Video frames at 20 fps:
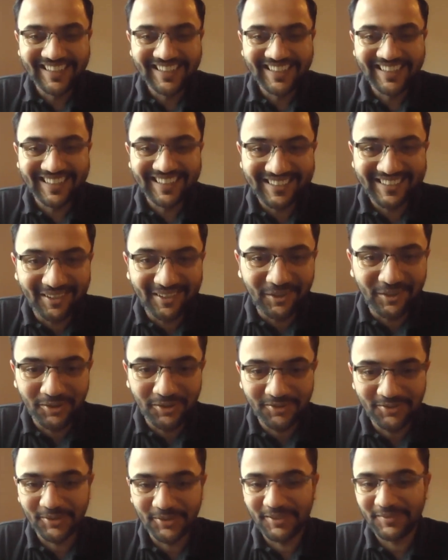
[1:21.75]
And it's a
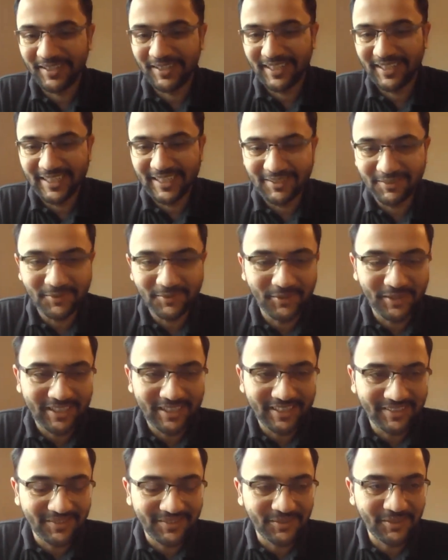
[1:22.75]
long story why I have
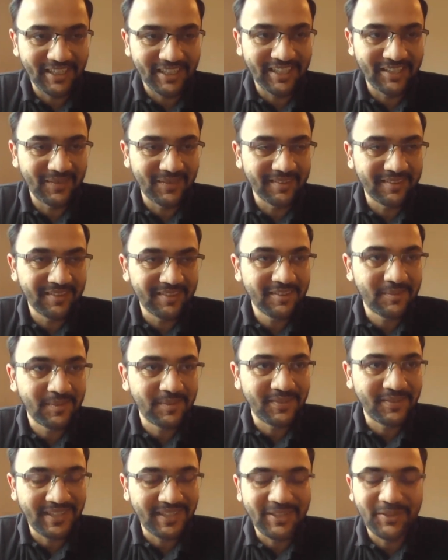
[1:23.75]
four advisors,
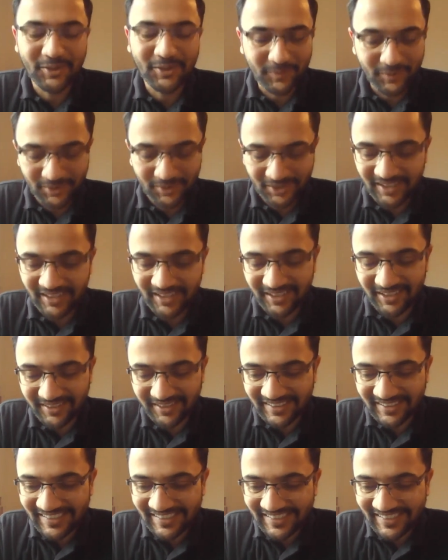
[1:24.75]
but we can talk about that later.